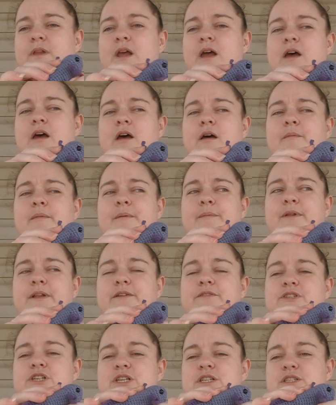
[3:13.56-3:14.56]
I
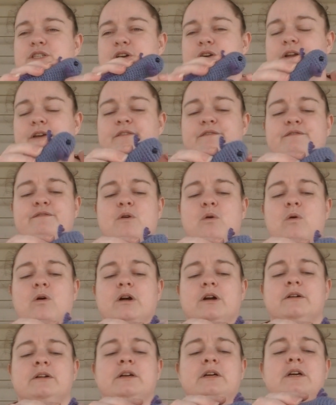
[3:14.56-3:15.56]
believe she's turning
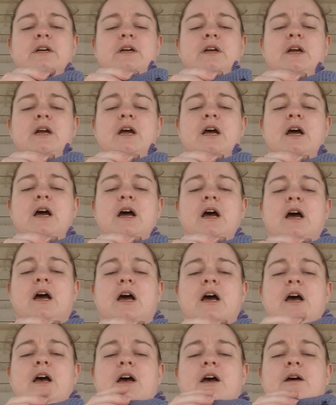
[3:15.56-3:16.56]
4.
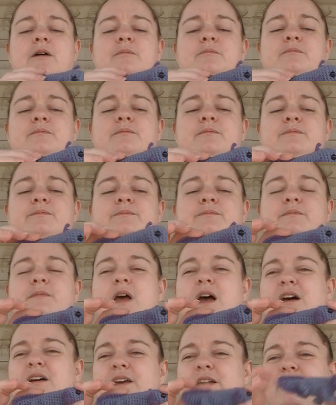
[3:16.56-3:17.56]

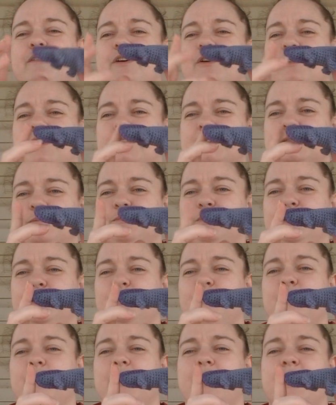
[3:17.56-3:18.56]
I'll give her this
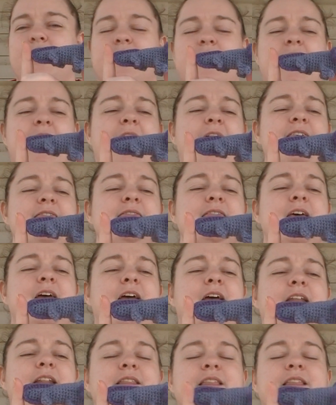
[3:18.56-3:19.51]
blue one, and then